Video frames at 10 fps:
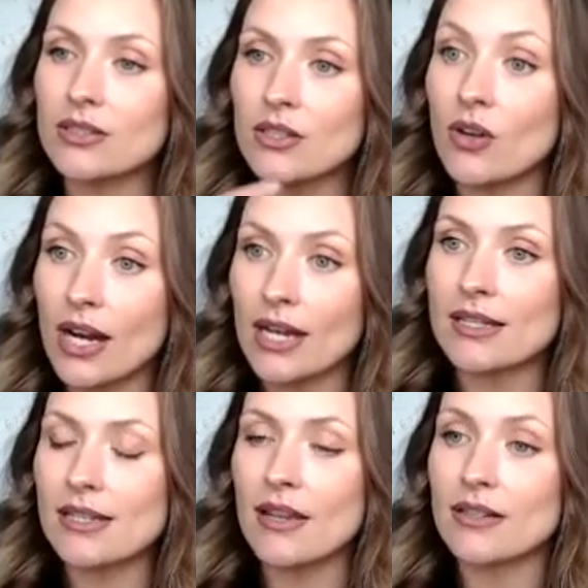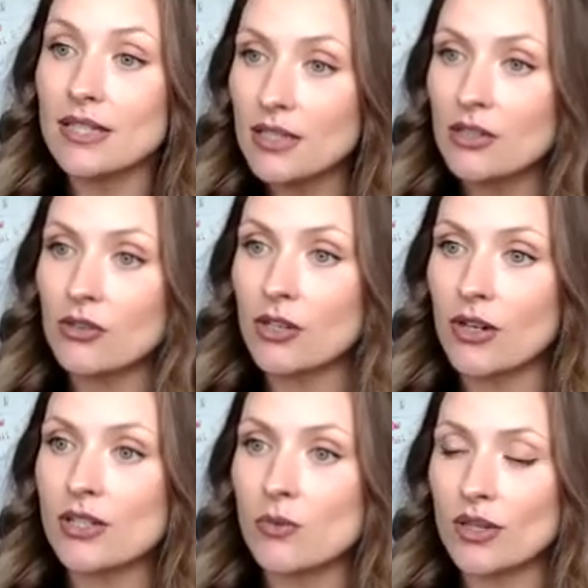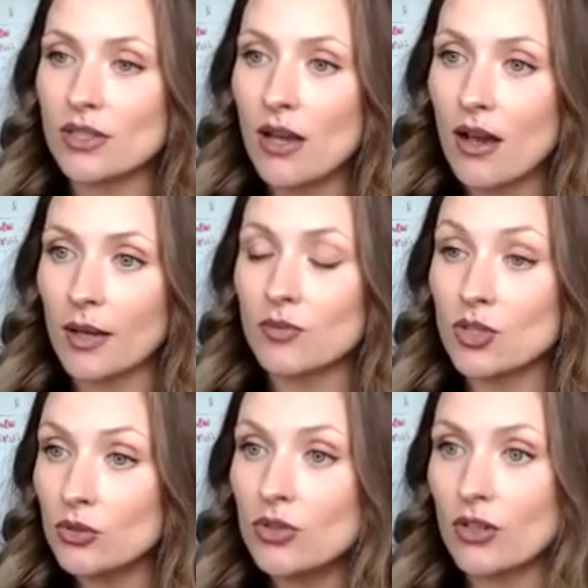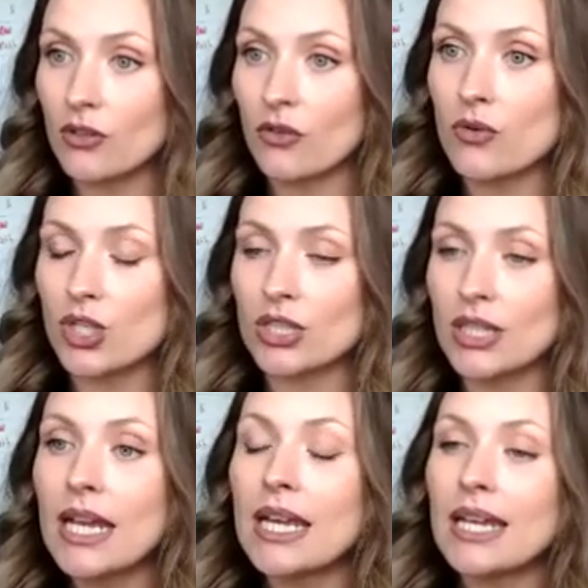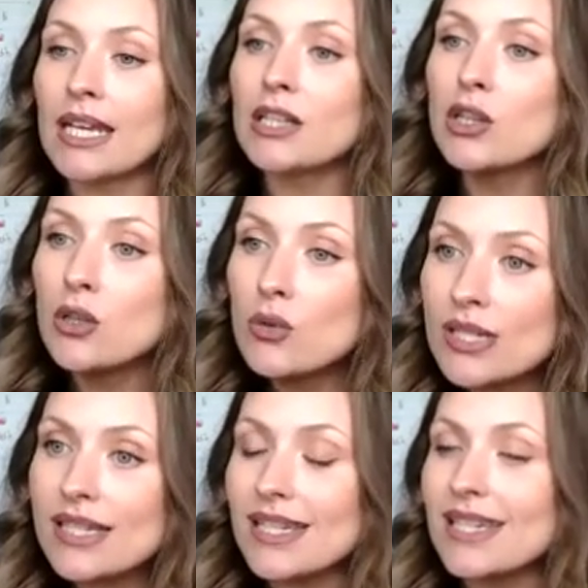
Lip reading: deteriorates with time due to corrosion, it loses